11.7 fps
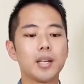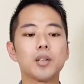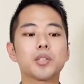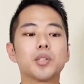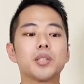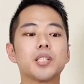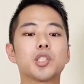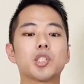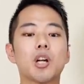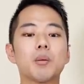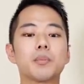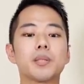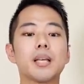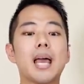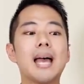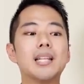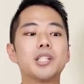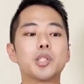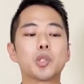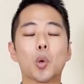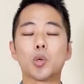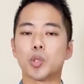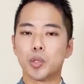also the sharp edge
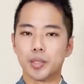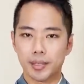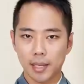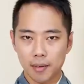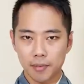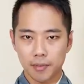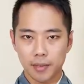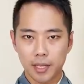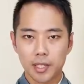towards yourself